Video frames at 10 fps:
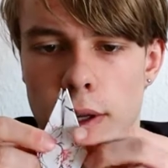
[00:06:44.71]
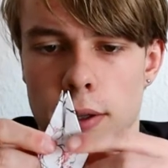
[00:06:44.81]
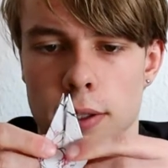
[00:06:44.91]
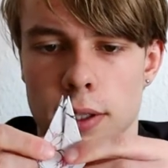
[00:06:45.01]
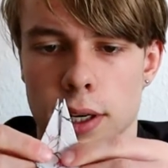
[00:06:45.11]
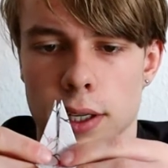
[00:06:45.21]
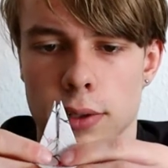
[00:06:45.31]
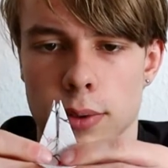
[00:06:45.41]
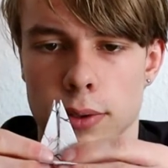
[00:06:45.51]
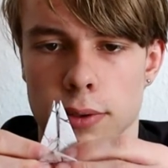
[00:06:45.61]
other side.
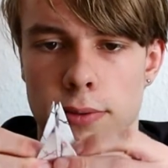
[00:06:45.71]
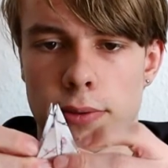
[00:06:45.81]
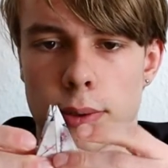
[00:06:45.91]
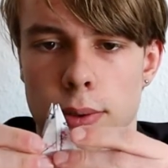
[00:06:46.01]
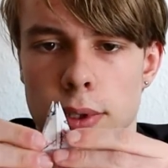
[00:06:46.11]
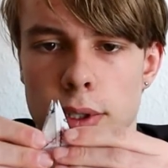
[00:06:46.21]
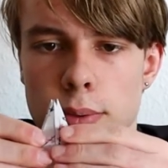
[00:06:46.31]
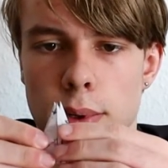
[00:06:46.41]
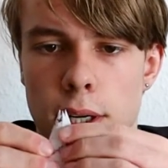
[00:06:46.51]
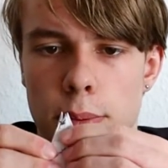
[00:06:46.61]
You also fold this
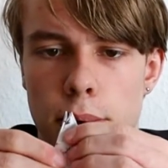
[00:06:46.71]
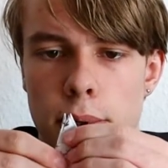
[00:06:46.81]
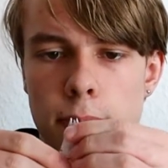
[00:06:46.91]
one up.